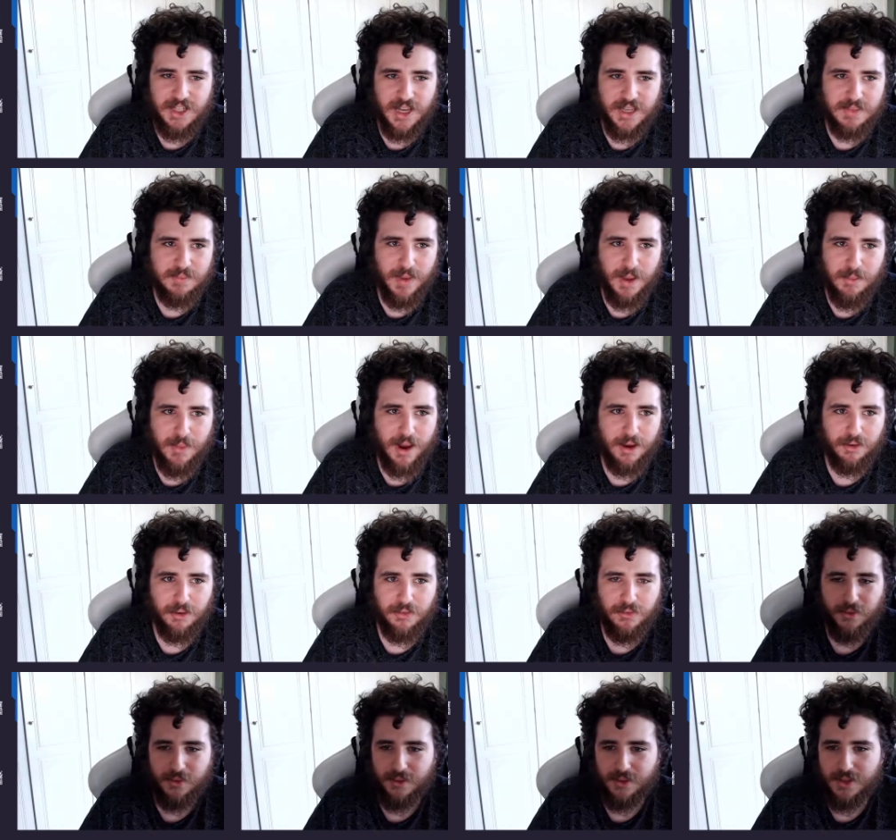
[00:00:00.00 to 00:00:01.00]
as my
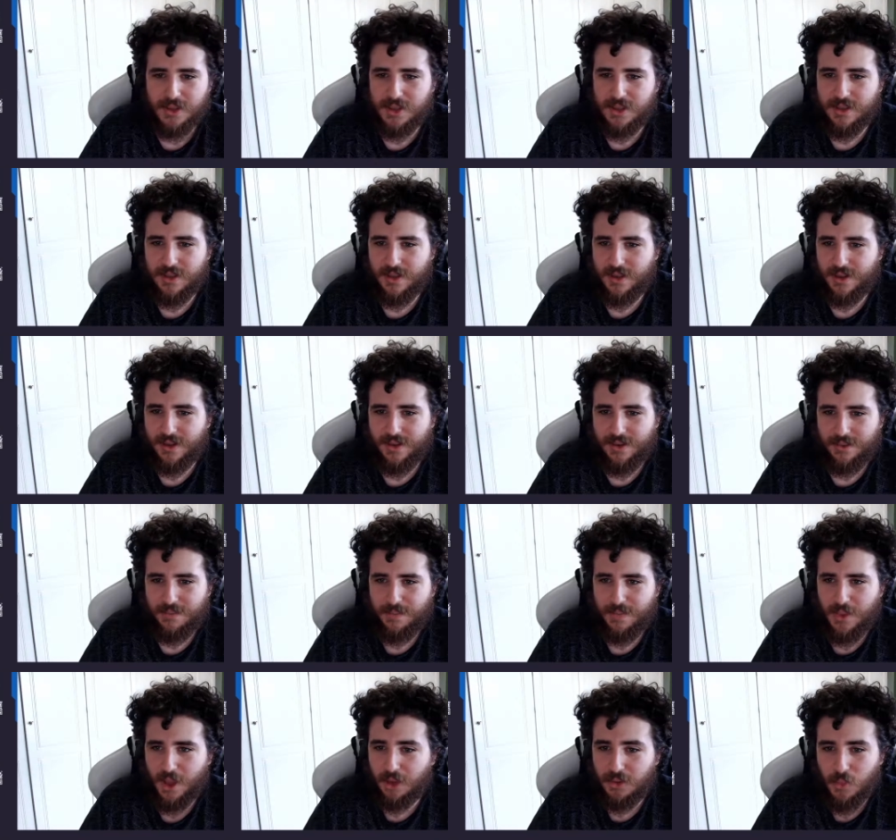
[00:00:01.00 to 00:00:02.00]
microphones
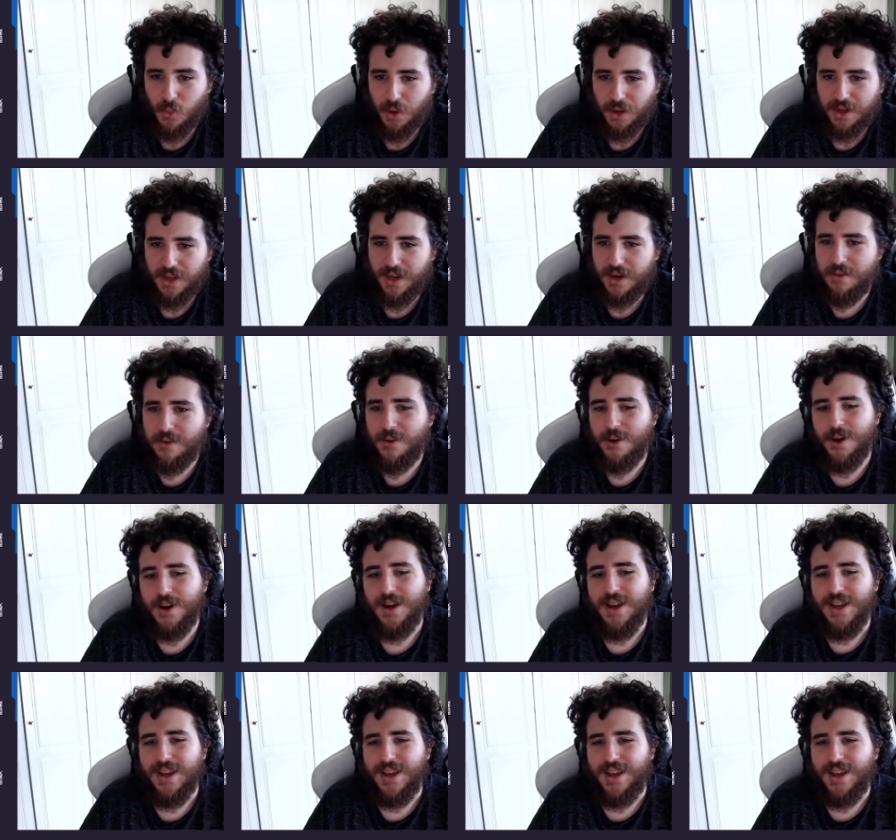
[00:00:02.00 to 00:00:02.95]
not working anymore,